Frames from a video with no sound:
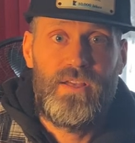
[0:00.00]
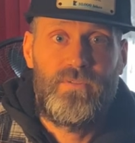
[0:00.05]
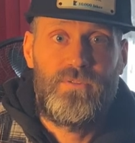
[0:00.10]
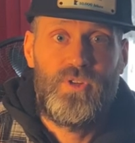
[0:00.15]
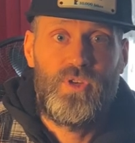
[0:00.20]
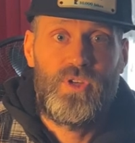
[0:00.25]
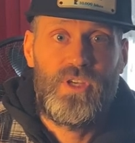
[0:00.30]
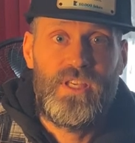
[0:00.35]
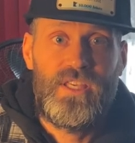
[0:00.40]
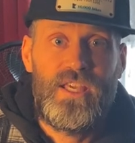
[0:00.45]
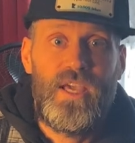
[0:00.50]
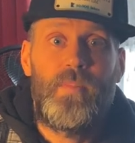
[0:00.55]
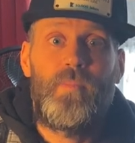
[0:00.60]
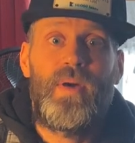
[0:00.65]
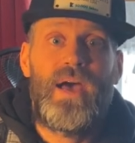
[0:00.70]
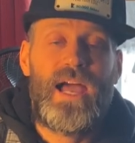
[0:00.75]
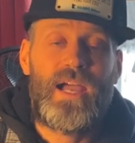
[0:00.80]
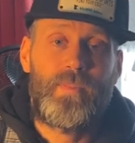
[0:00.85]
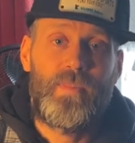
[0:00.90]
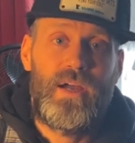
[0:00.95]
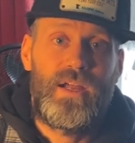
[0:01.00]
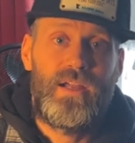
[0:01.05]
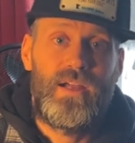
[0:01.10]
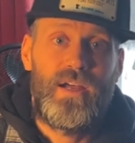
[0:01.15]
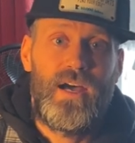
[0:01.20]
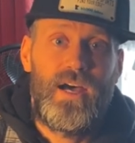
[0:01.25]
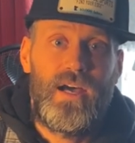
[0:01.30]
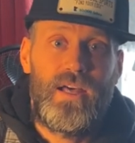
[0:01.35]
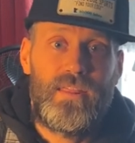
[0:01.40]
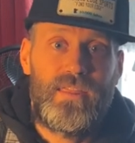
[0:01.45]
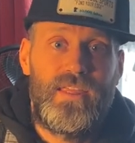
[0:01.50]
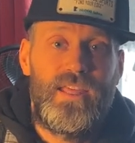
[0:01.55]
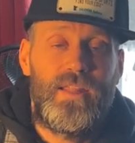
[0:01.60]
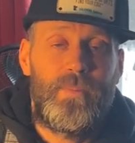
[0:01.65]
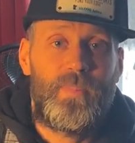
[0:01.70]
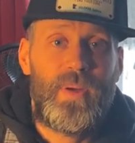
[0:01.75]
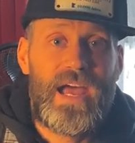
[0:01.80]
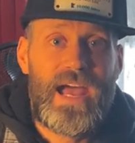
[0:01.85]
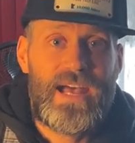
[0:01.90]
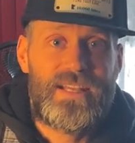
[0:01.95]
if you can get
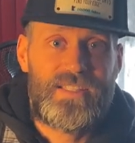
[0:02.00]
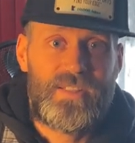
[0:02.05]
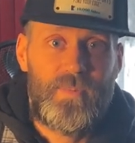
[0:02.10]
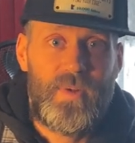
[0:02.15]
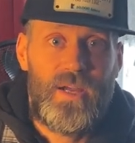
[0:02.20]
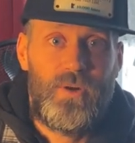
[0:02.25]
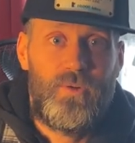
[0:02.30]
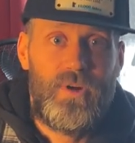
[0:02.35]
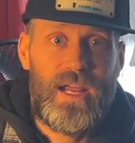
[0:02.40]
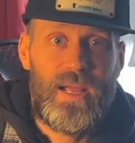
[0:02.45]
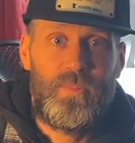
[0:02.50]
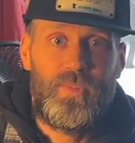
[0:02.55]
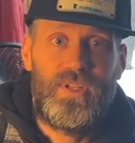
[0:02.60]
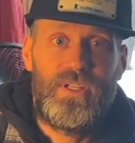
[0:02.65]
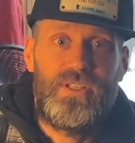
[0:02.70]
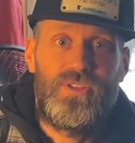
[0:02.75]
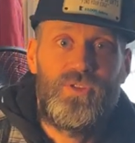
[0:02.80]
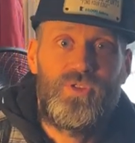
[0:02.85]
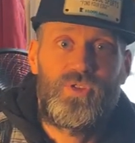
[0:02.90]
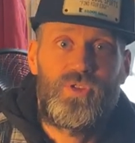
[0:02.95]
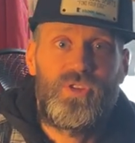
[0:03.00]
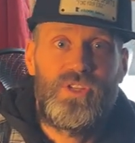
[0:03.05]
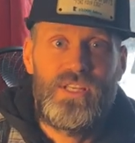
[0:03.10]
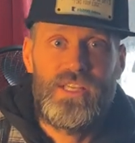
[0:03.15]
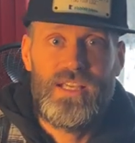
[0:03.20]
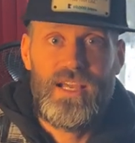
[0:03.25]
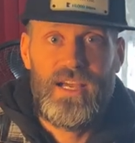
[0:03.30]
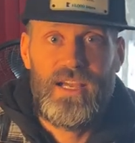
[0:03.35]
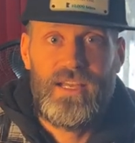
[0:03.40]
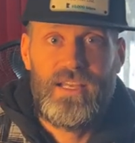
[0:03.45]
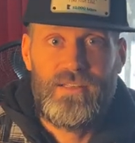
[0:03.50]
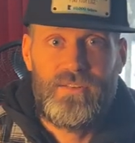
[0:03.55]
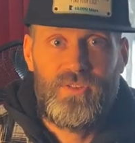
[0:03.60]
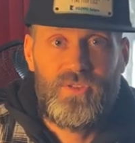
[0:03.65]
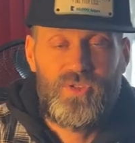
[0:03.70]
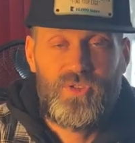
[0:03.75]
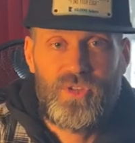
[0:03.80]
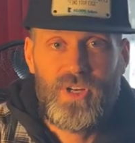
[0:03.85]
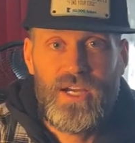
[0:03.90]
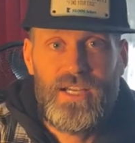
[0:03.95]
past my rambling, usually I
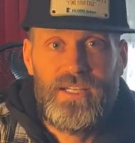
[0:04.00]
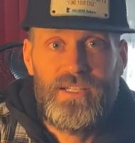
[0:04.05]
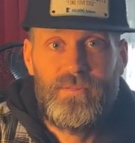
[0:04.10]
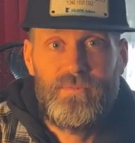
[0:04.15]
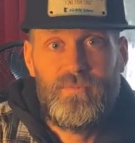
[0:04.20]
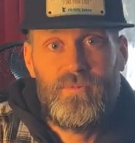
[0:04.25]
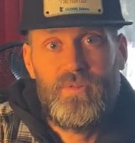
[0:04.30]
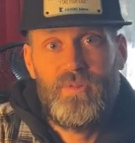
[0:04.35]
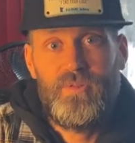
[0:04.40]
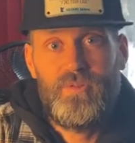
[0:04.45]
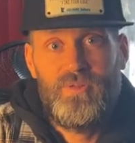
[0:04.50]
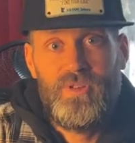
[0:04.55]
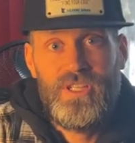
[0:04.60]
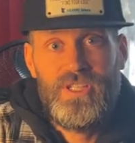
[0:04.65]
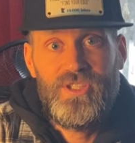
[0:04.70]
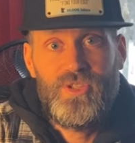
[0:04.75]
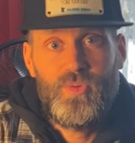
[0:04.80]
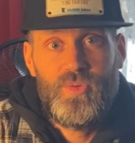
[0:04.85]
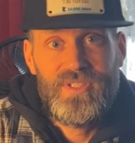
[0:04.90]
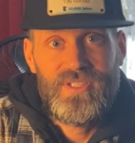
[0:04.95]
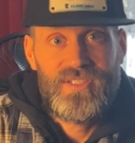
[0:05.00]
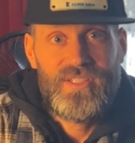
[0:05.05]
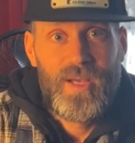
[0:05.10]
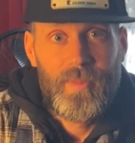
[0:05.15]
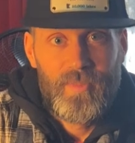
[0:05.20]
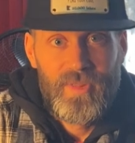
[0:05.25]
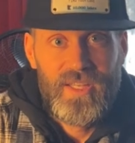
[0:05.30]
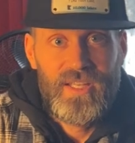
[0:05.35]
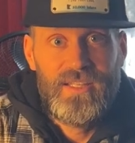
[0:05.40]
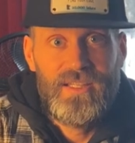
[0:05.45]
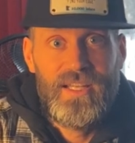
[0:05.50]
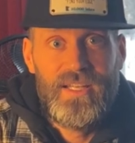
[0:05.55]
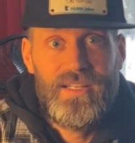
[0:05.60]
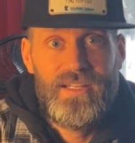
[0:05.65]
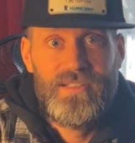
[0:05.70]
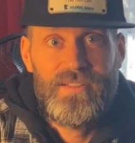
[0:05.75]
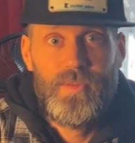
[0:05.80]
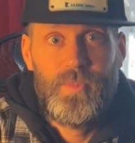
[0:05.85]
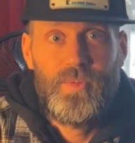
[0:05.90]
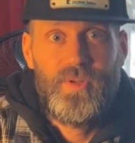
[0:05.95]
try and feed you with something that
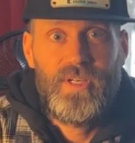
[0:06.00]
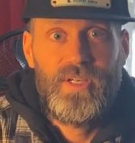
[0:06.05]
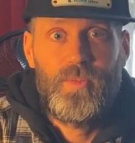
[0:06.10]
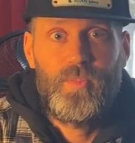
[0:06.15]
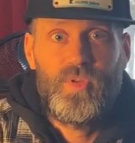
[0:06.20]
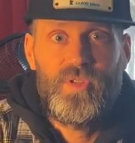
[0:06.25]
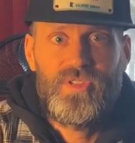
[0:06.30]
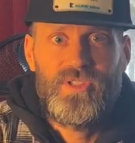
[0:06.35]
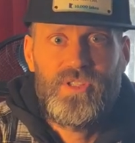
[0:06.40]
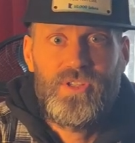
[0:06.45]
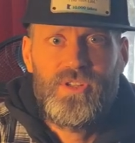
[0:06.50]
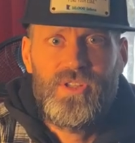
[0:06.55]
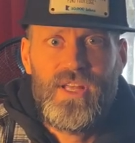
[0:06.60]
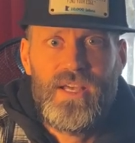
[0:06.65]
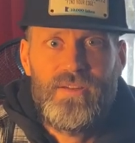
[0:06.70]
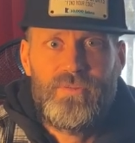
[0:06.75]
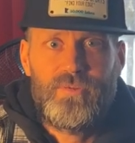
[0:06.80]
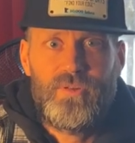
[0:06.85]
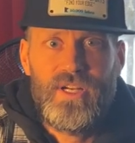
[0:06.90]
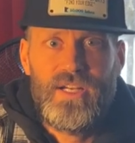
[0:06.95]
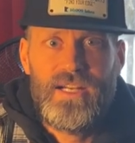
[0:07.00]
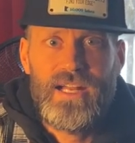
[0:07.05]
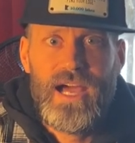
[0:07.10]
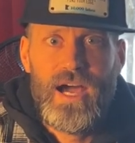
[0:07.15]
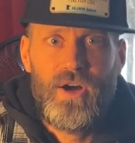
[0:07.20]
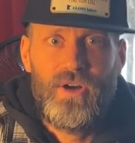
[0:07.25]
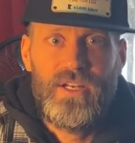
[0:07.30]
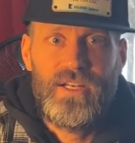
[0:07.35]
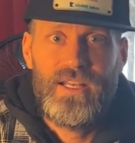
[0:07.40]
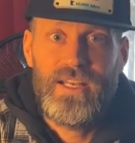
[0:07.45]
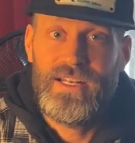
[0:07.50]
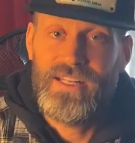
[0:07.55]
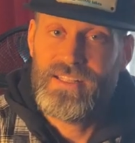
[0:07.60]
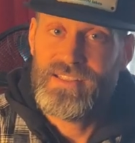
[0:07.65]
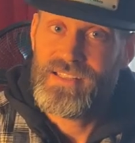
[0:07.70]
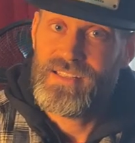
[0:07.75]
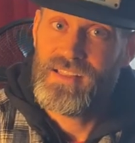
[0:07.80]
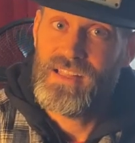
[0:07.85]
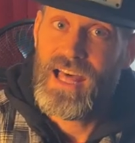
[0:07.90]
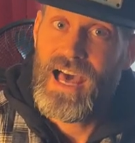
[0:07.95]
is applicable to your life right now. And
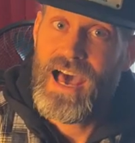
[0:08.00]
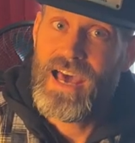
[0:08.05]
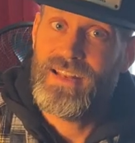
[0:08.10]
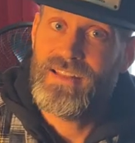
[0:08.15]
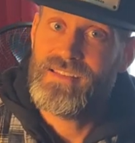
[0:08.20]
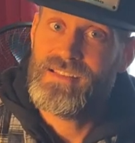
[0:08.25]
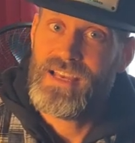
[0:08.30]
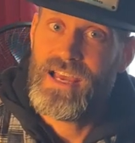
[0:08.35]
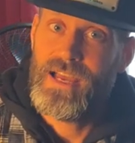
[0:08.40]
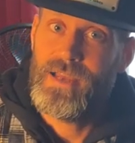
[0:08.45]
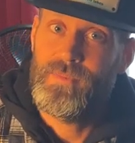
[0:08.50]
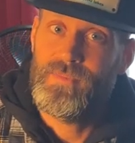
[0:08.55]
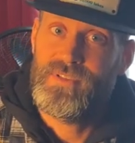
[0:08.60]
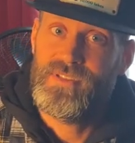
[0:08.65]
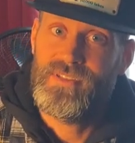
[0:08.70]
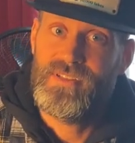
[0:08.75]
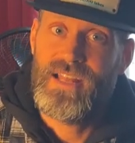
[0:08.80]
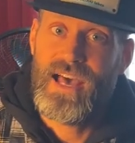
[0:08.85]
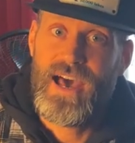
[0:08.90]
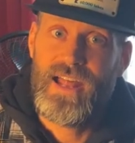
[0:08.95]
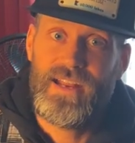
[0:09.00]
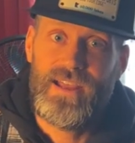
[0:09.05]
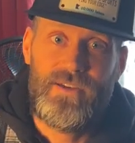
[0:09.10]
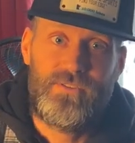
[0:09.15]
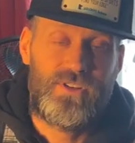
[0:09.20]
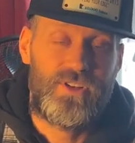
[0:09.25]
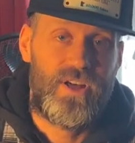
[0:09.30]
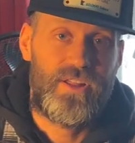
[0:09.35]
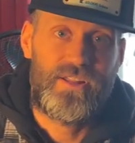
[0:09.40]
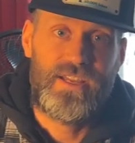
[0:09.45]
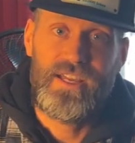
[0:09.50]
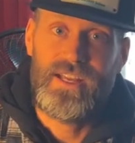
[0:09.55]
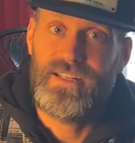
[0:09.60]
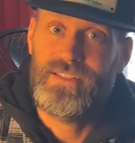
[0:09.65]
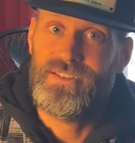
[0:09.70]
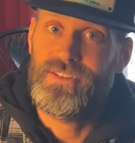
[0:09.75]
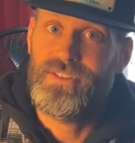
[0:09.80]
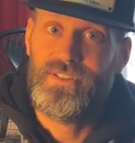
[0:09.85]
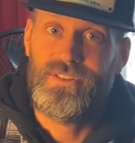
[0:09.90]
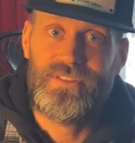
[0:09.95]
it's a lot of times not having all the
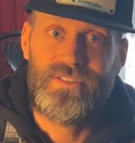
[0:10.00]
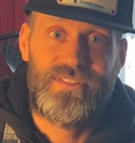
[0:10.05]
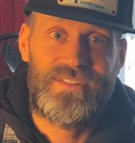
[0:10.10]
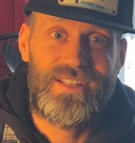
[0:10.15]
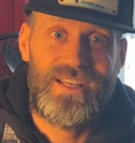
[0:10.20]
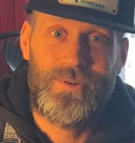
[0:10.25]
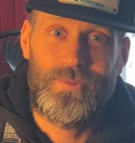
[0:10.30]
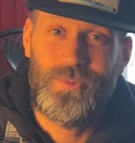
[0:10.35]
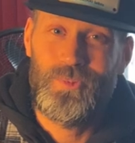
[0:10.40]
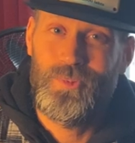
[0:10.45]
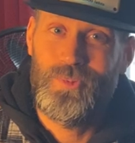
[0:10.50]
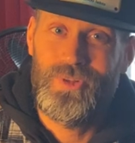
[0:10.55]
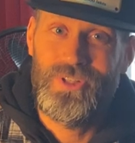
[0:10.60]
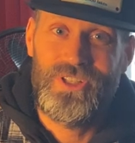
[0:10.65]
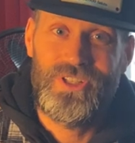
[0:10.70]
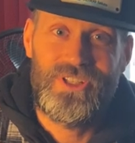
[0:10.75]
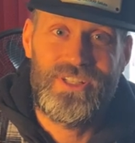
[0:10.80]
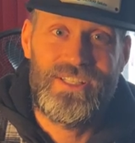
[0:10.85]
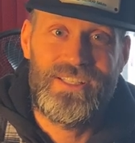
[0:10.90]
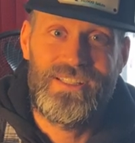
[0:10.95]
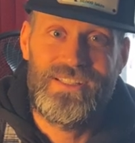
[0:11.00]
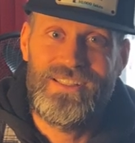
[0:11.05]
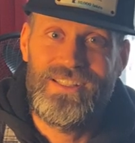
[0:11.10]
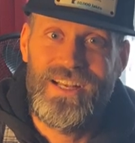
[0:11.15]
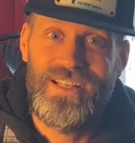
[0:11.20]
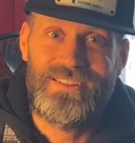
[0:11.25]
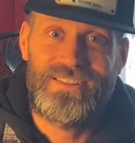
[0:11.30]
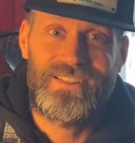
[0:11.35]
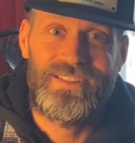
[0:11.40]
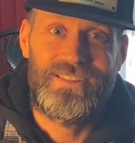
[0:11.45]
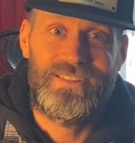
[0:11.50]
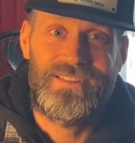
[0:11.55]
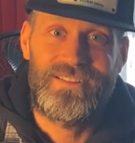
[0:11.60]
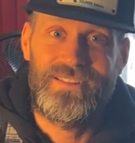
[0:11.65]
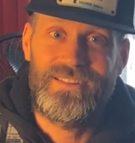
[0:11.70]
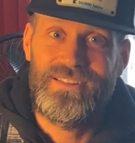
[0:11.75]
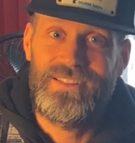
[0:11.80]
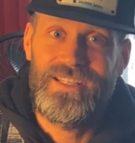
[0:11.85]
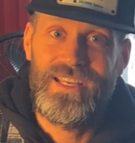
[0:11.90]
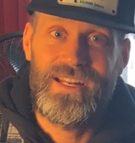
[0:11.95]
answers that really doesn't
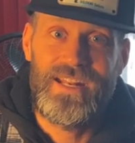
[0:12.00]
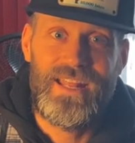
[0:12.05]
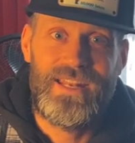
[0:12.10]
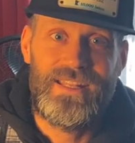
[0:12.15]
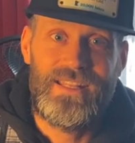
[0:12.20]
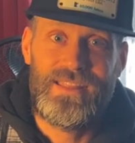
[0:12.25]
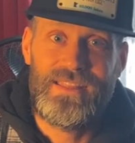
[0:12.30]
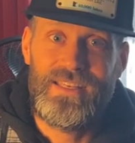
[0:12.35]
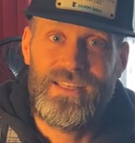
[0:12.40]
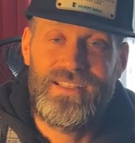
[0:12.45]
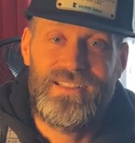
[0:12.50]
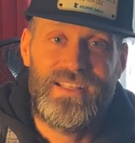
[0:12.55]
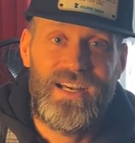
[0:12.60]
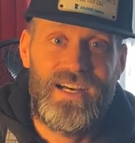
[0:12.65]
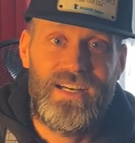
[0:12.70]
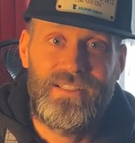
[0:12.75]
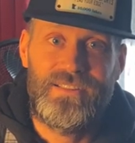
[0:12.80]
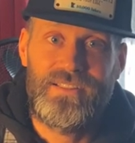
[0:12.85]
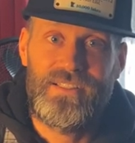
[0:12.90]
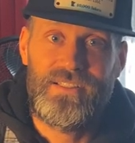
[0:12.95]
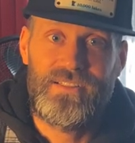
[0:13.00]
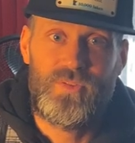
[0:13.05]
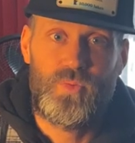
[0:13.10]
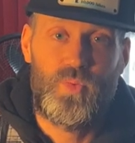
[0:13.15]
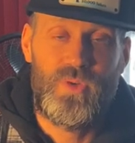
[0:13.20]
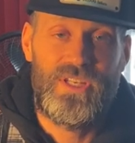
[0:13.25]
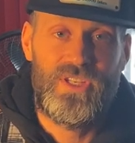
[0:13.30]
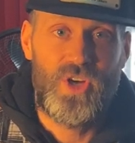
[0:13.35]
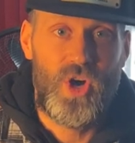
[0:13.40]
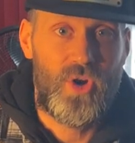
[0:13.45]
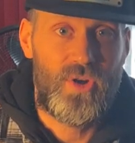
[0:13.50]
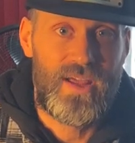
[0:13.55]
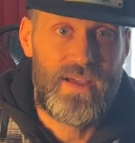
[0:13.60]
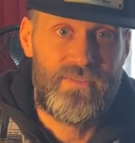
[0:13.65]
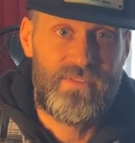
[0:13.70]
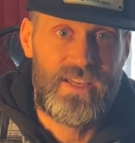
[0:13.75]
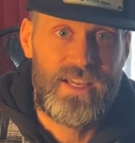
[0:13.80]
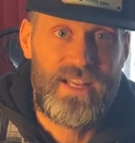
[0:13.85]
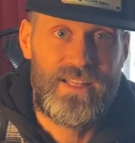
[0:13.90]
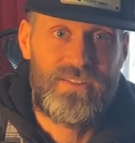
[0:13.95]
get anything done, because we don't
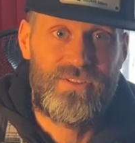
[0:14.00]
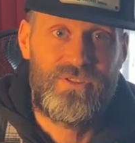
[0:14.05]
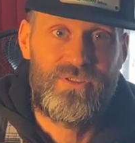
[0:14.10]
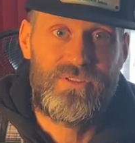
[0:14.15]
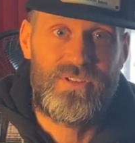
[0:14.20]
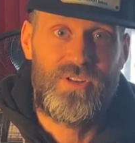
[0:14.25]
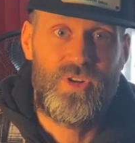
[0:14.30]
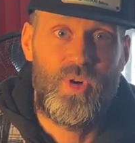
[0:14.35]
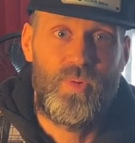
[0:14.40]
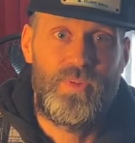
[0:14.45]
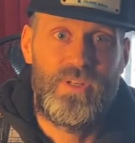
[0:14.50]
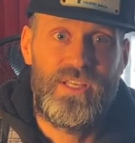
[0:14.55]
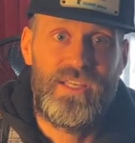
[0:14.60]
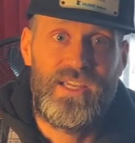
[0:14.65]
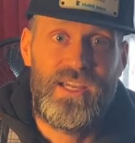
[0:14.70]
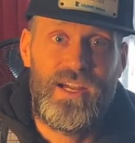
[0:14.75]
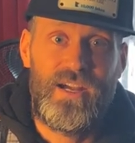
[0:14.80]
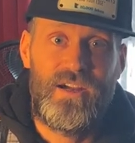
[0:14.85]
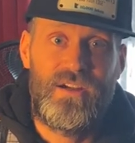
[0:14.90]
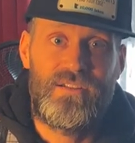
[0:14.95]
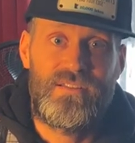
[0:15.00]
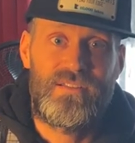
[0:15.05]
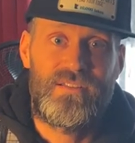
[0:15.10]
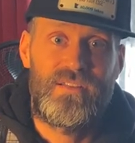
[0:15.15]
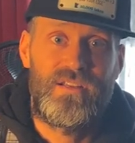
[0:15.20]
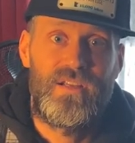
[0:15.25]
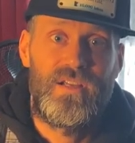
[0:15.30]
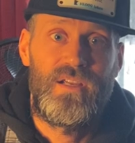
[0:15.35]
have the answers and nobody cares